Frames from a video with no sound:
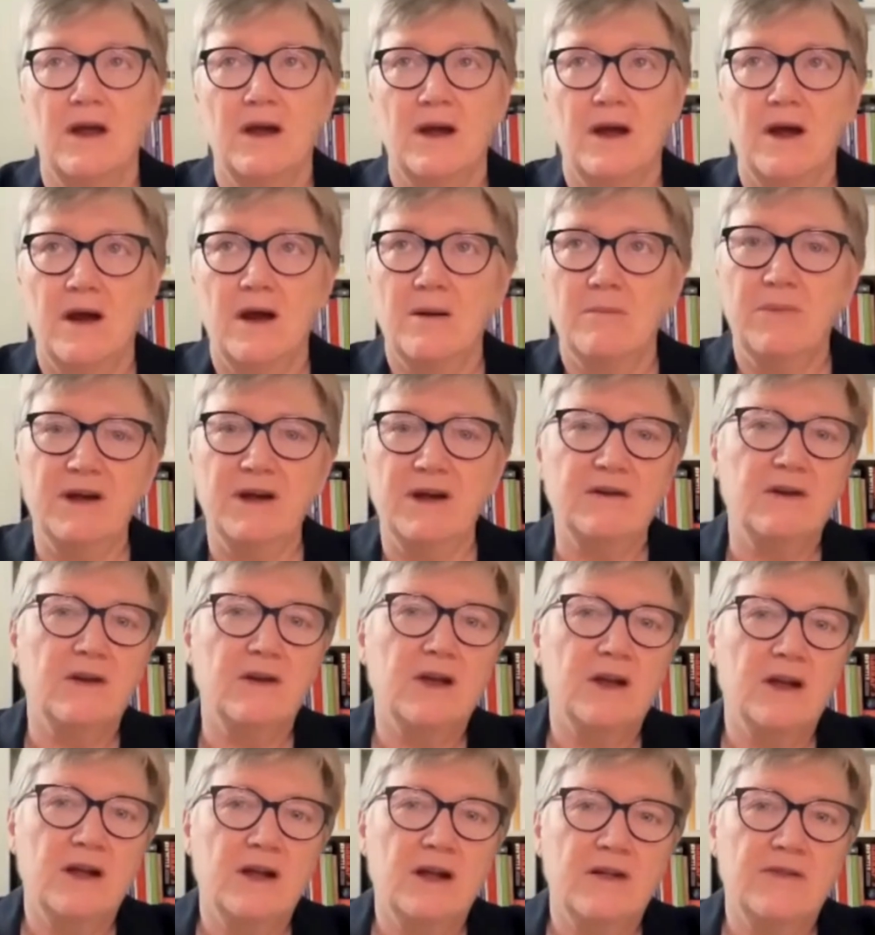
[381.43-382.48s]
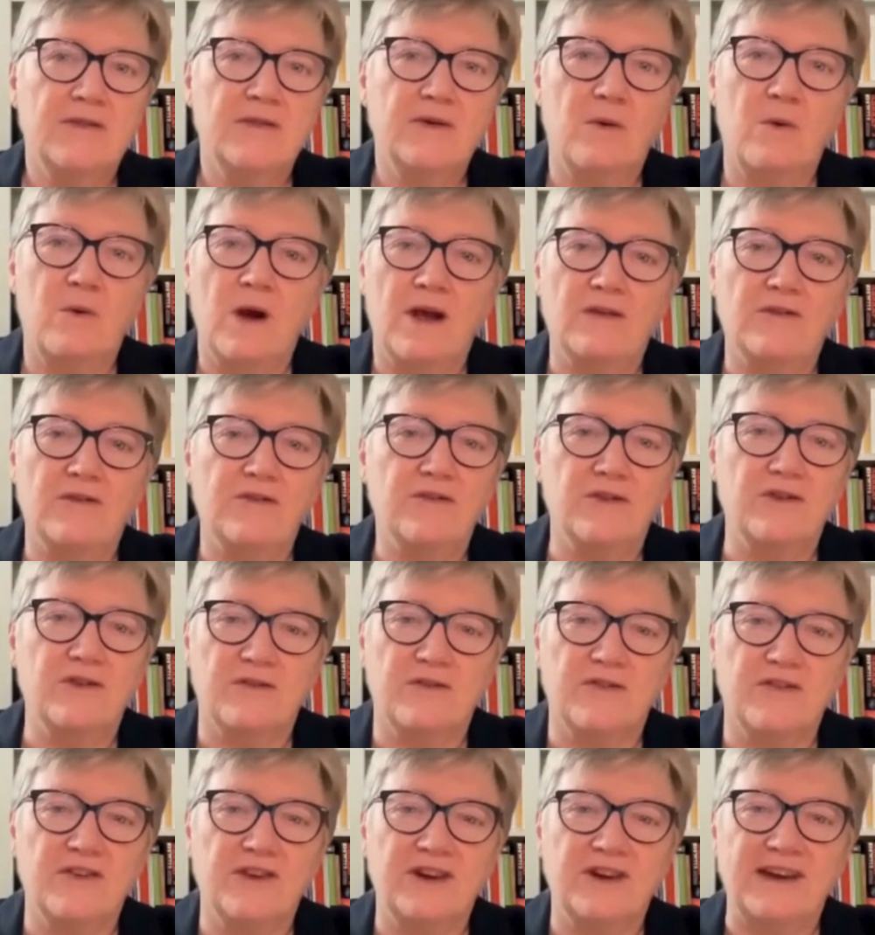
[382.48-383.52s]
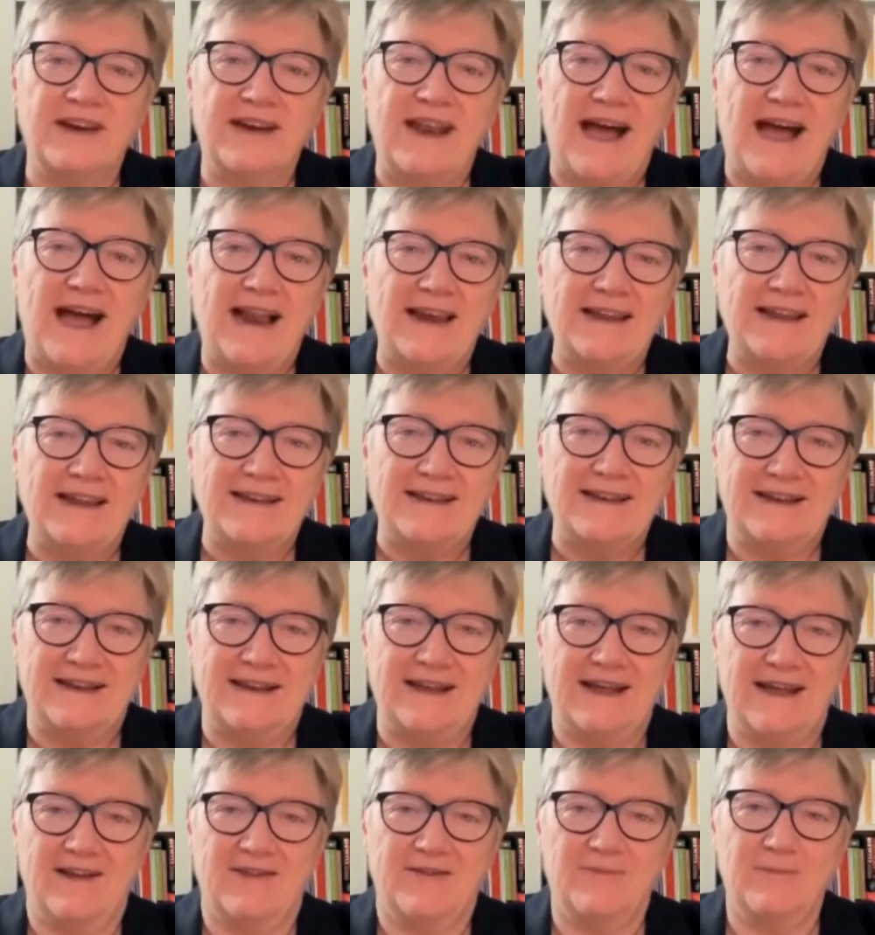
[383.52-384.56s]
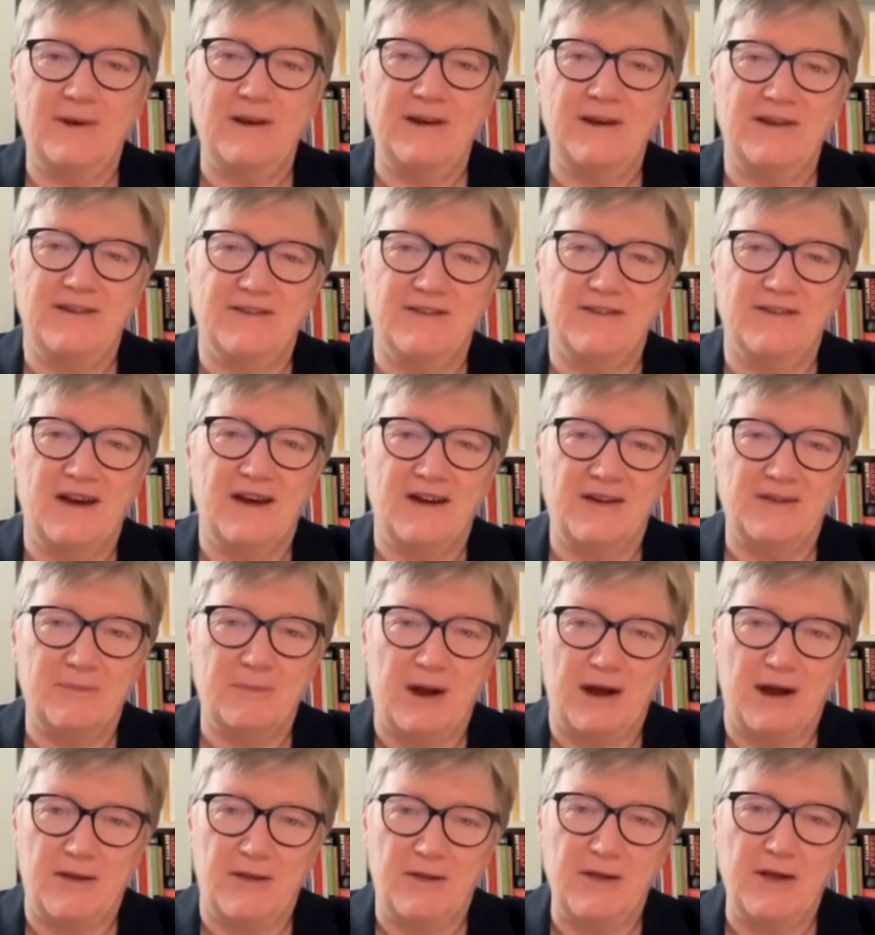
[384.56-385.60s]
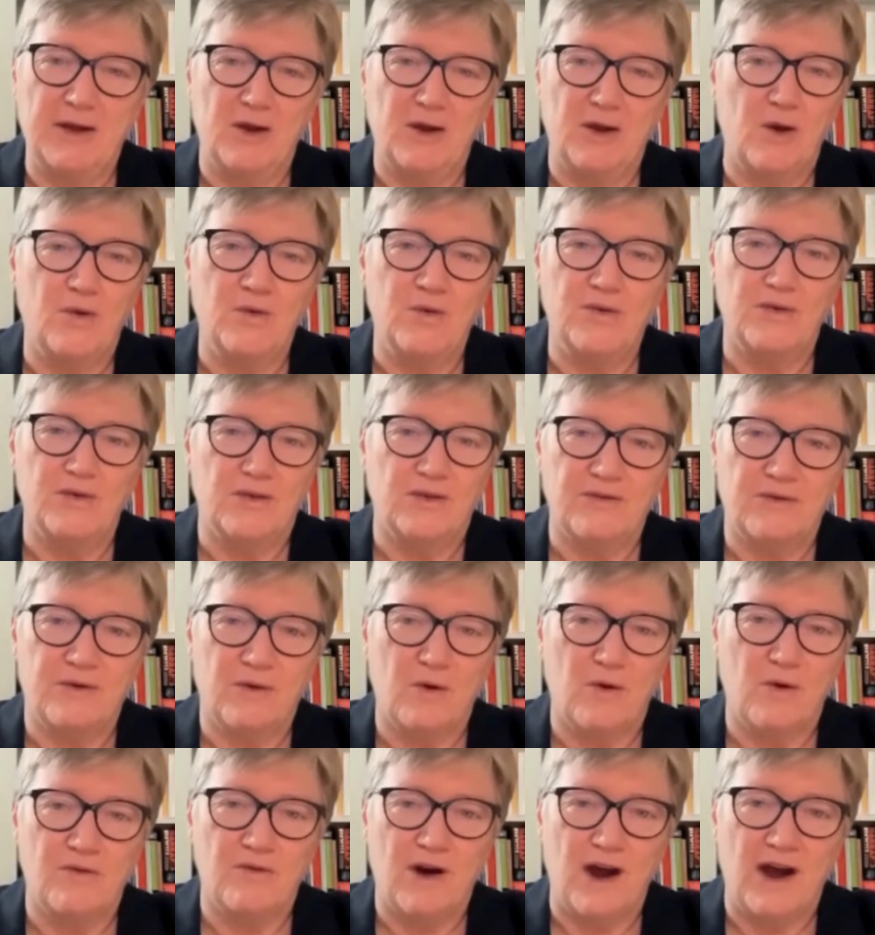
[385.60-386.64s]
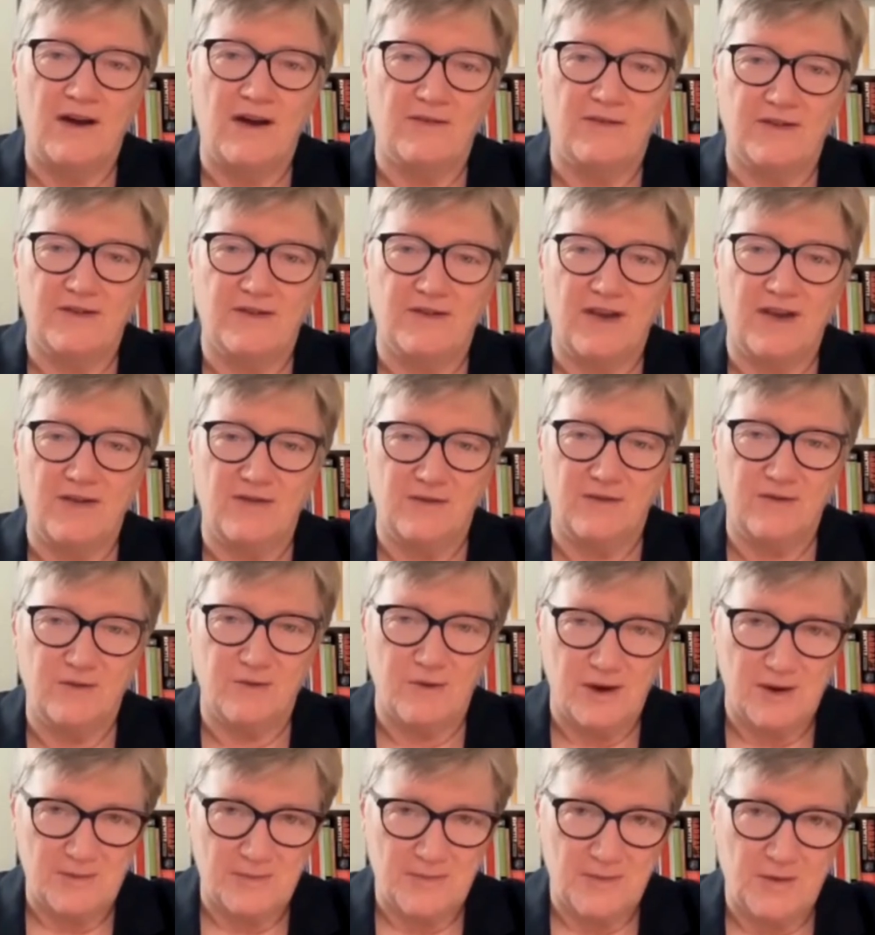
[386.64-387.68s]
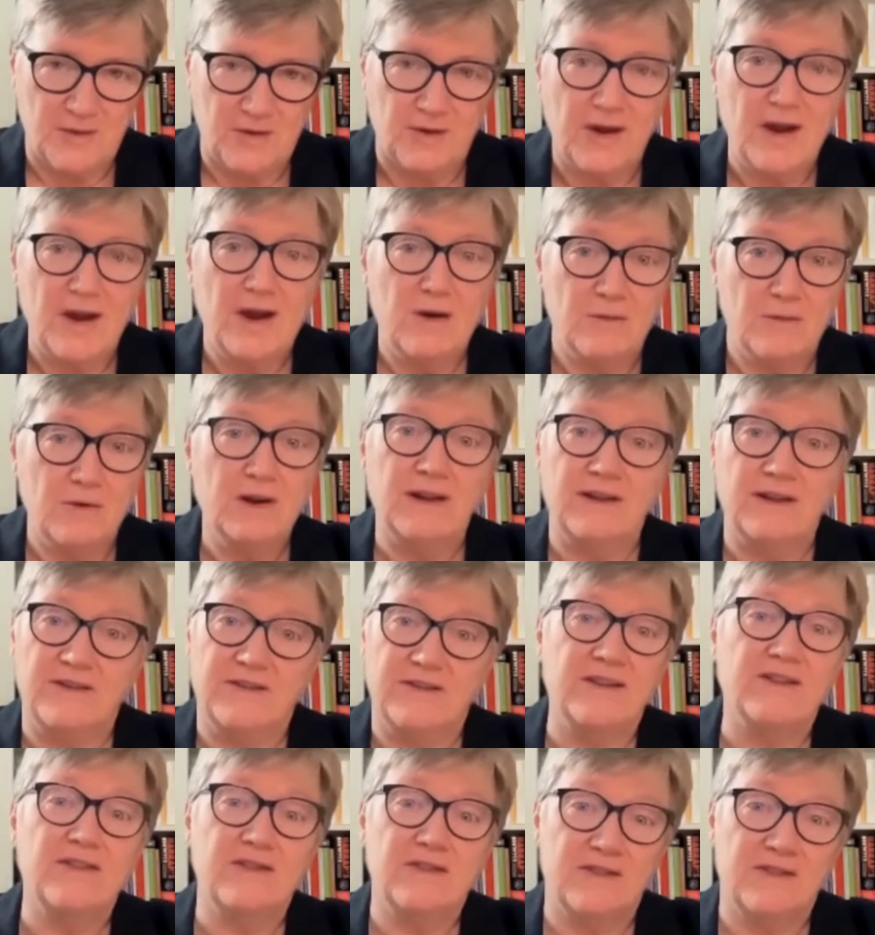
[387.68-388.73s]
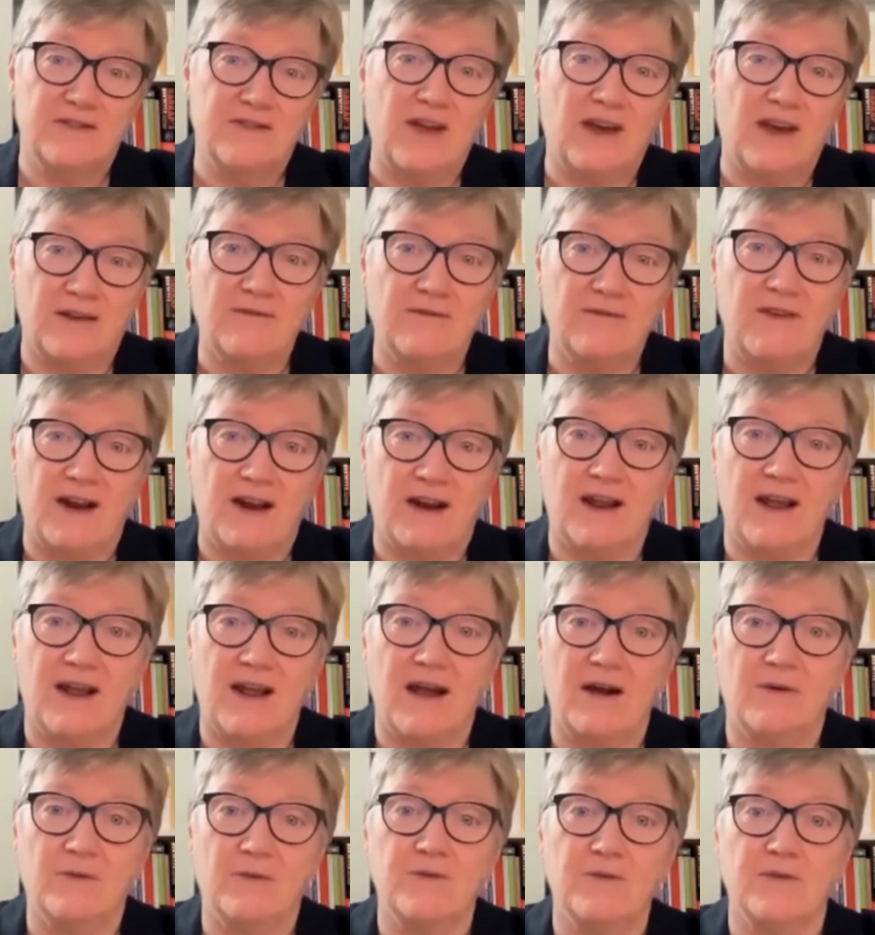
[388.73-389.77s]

But the question of synodality has been discussed by theologians for over half a century, or really since the Second Vatican Council.